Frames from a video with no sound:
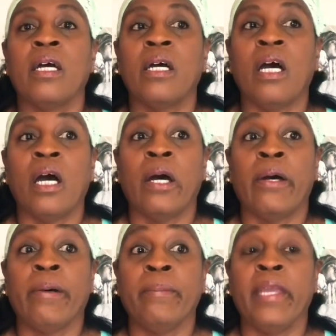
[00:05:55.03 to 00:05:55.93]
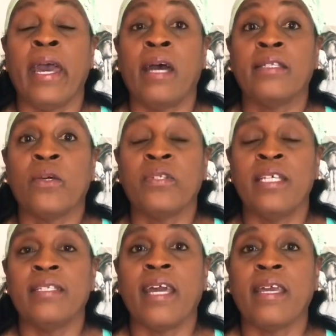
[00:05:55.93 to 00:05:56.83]
Um, yeah, so
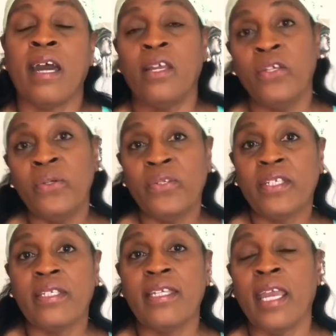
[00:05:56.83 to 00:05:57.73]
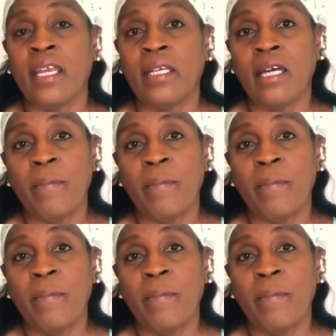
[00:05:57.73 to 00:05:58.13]
since I got used to staying,